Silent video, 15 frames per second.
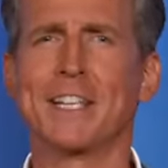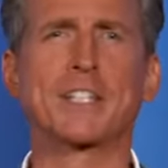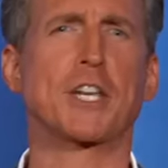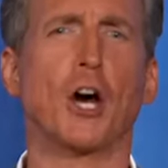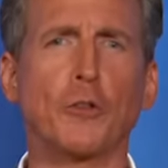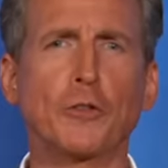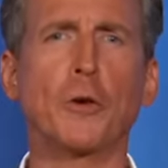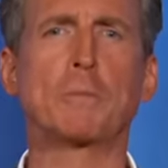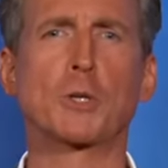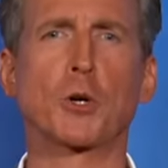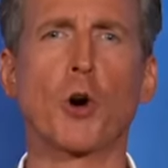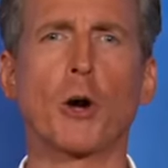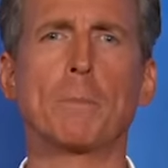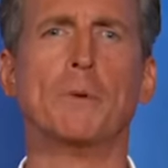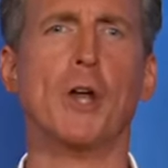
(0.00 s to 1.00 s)
self
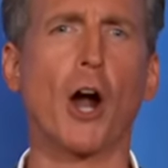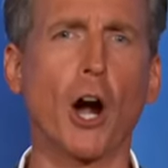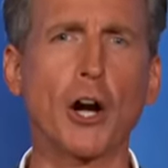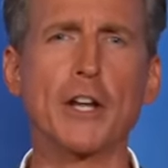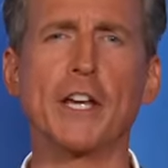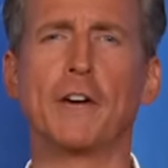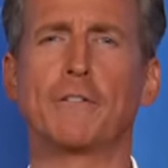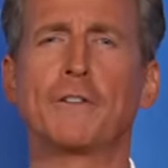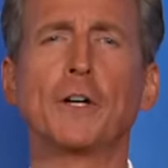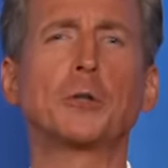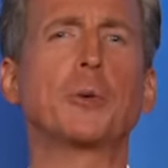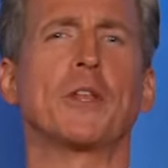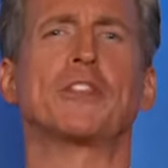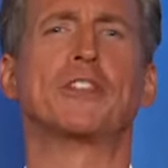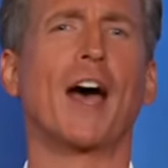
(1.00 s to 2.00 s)
absorbed Narnia filled
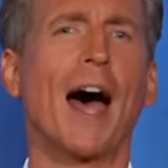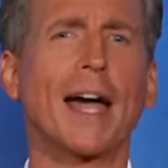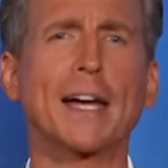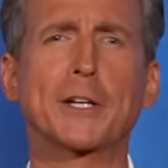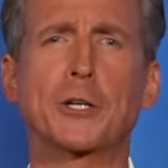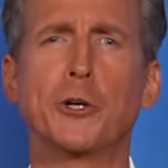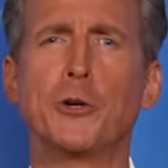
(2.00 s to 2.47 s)
with diet